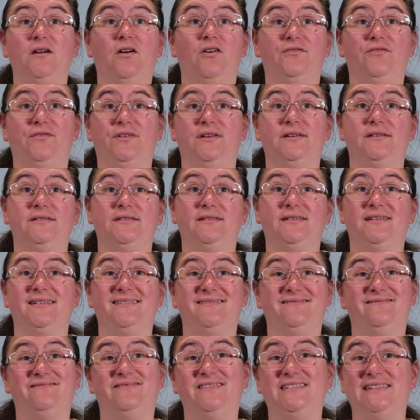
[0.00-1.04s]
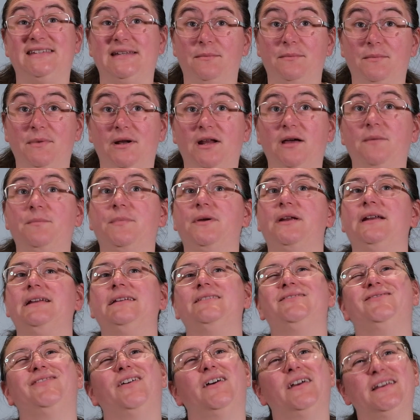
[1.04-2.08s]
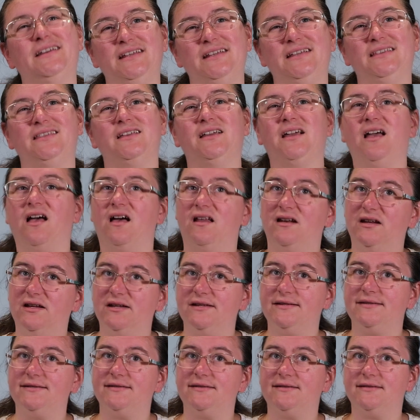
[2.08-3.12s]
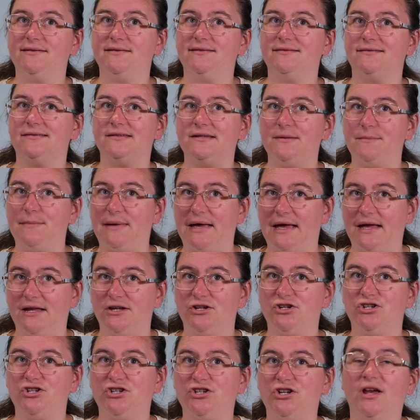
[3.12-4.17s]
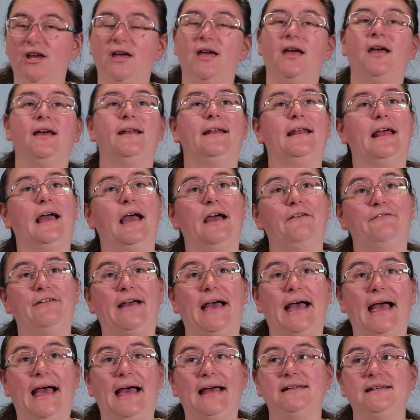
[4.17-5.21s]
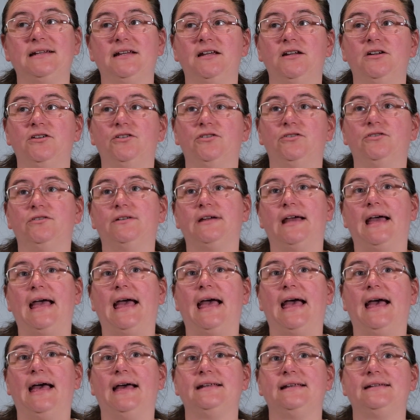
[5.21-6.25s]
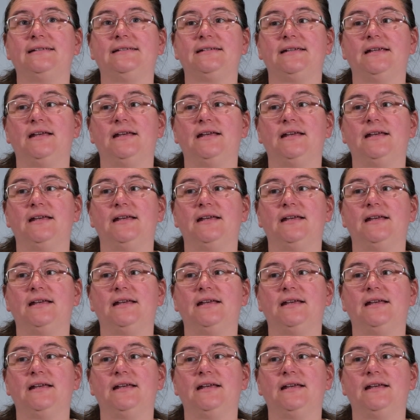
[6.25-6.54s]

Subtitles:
that's similar, but it's finding the colours to match. Now I have had a look at